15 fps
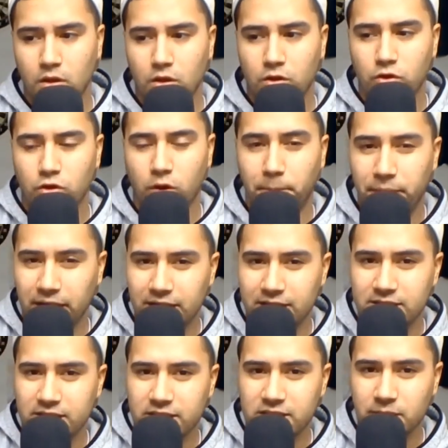
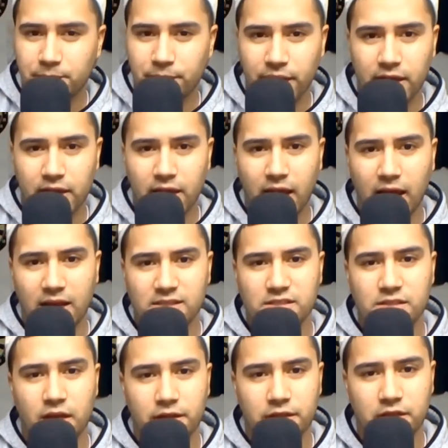ability to pay has
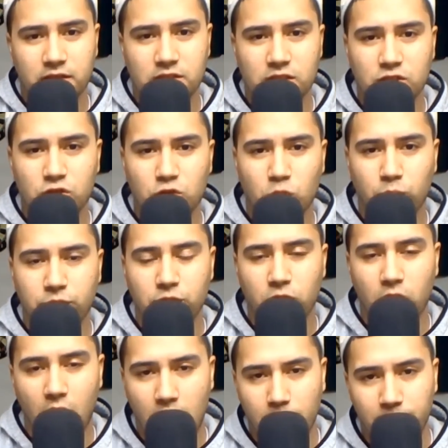nothing to do with
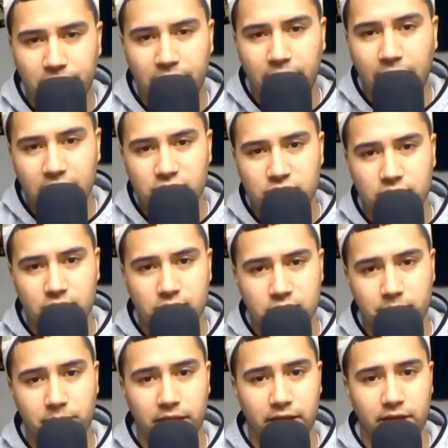your obligation to
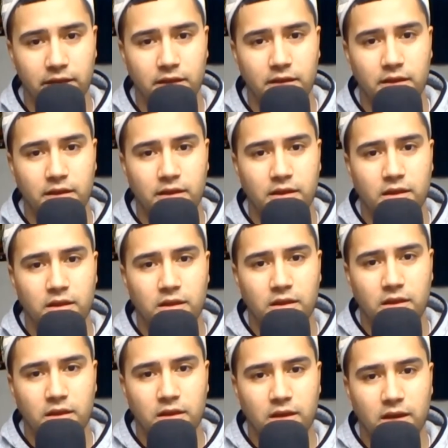pay.
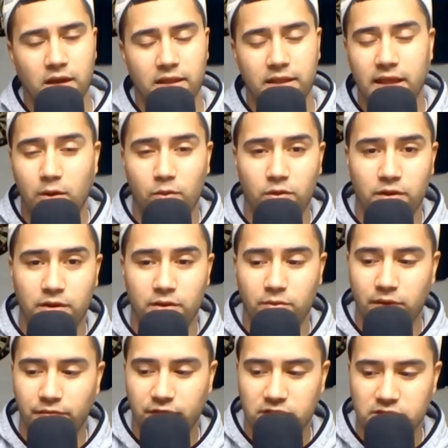And that one, well,
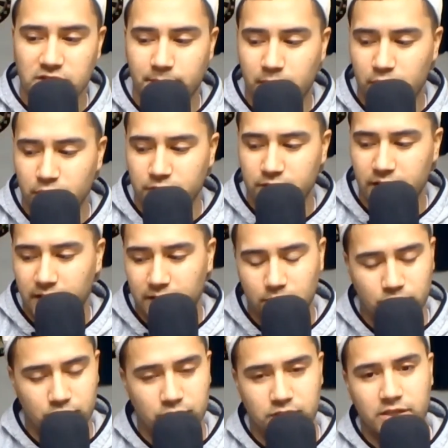the first time I heard that, it
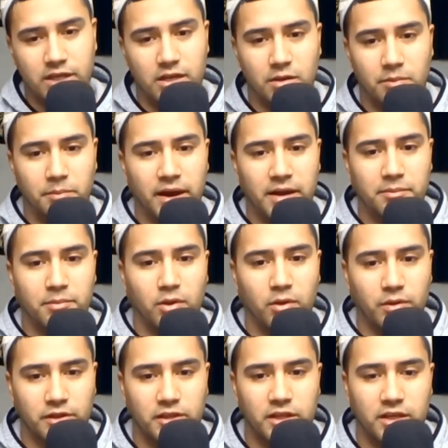was just like a mind
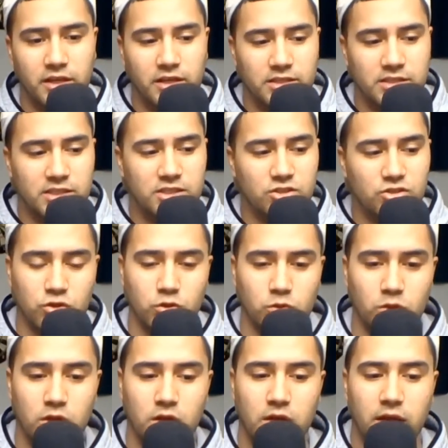blowing thing because it's true,
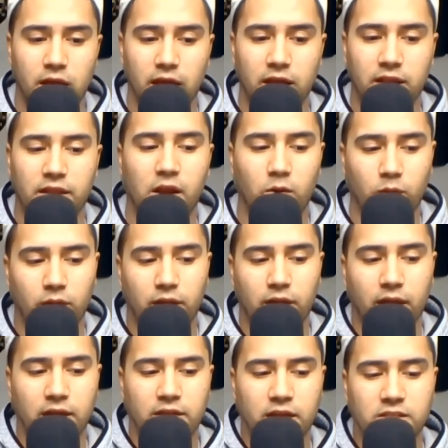and they don't.
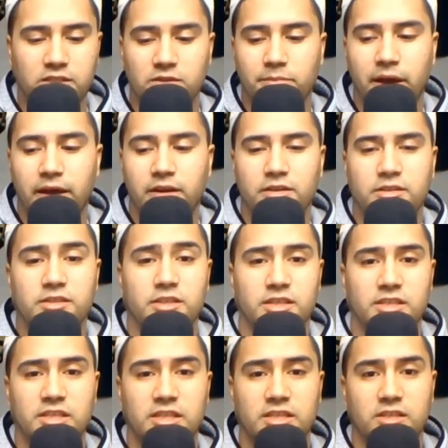It doesn't matter to the
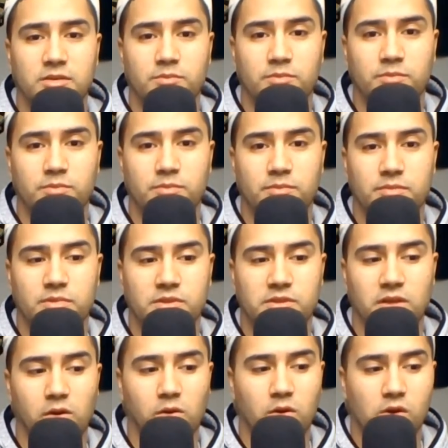system.
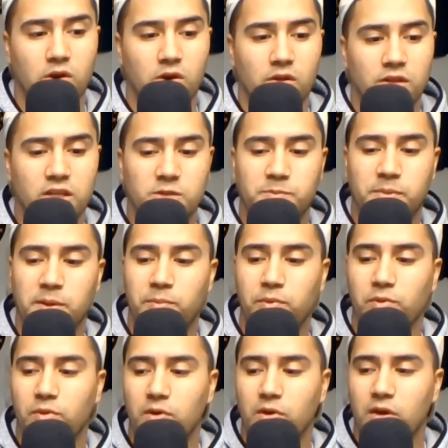So these people,